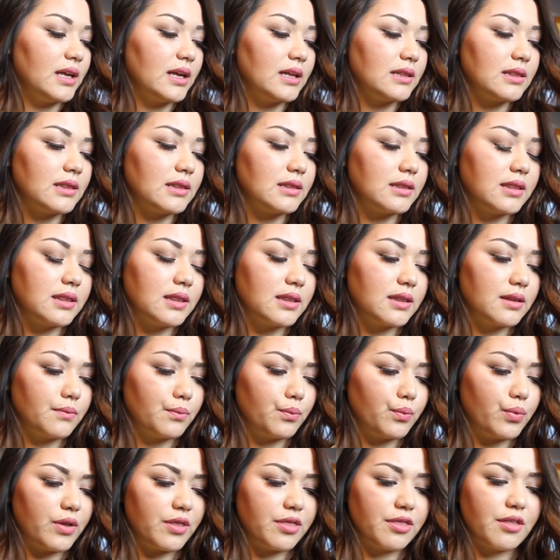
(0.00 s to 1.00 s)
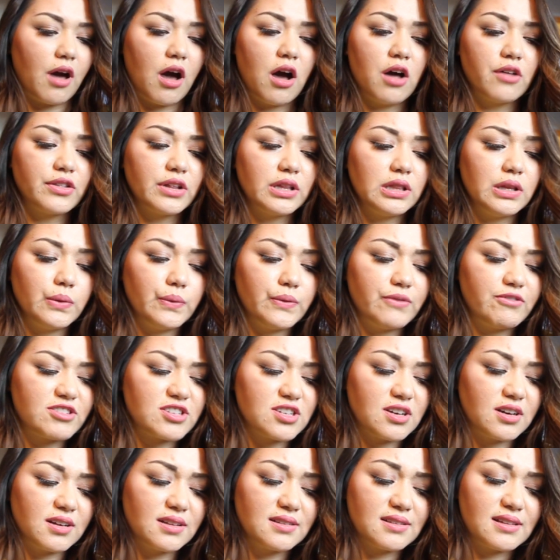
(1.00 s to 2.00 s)
with all the Louis
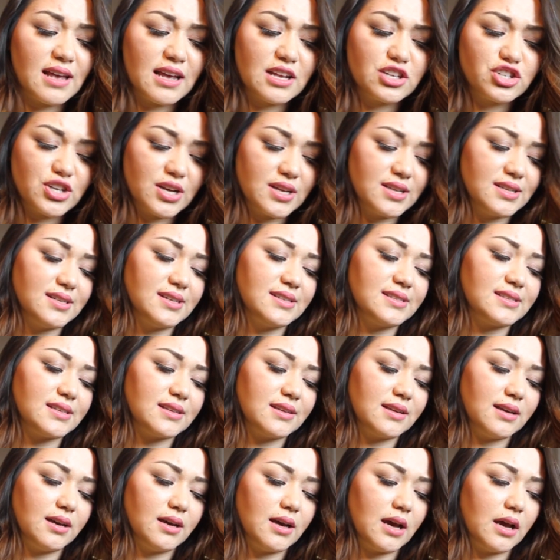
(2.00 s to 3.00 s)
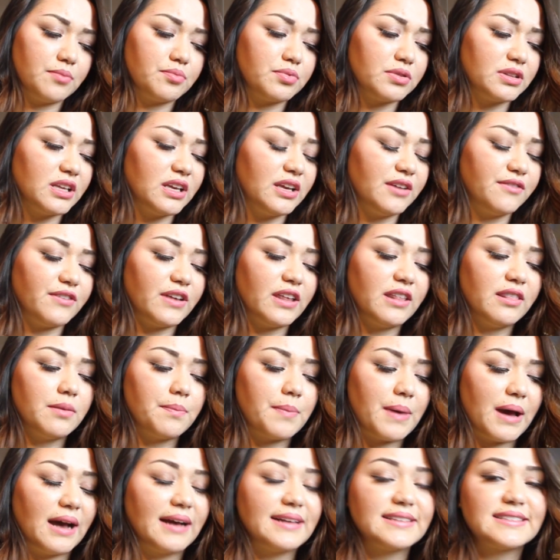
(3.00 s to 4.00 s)
Vuitton agendas, I believe in the
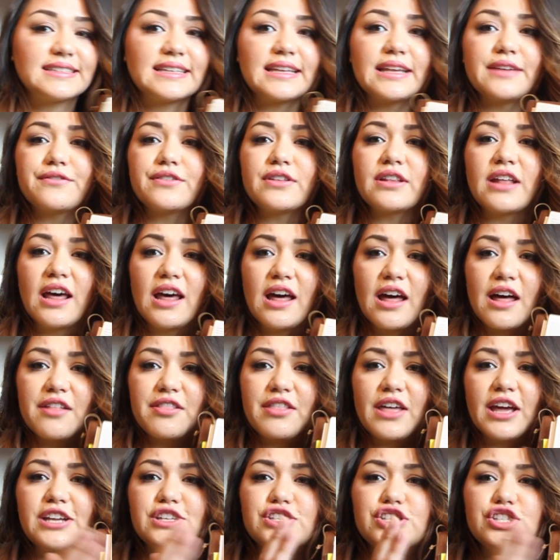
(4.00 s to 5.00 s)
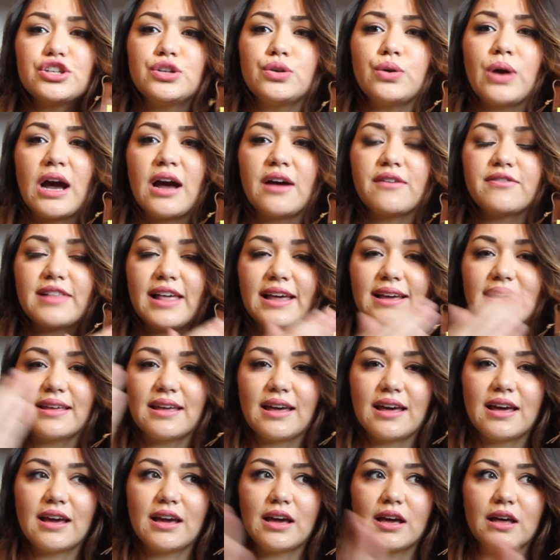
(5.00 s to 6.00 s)
past even, they do have
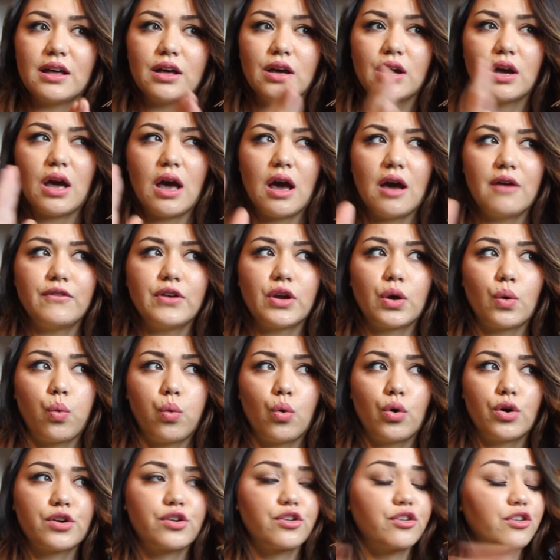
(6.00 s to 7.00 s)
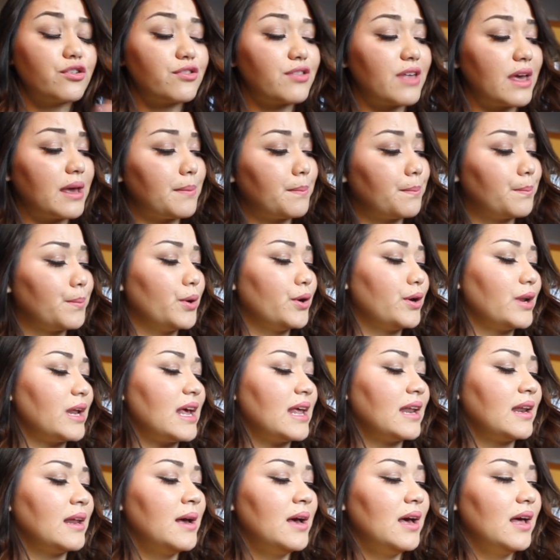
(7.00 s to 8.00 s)
like every quarter they put
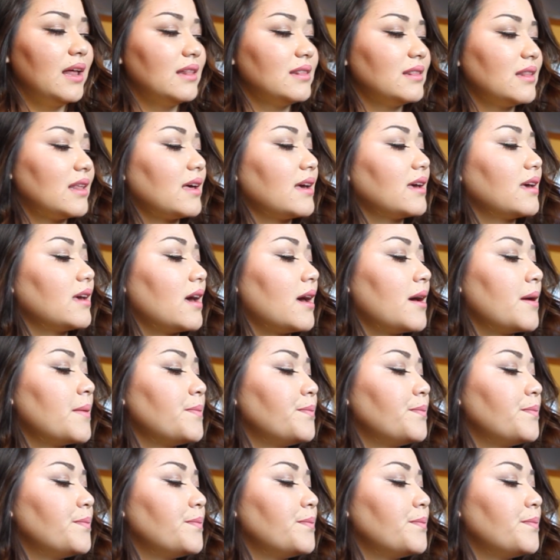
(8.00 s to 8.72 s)
in like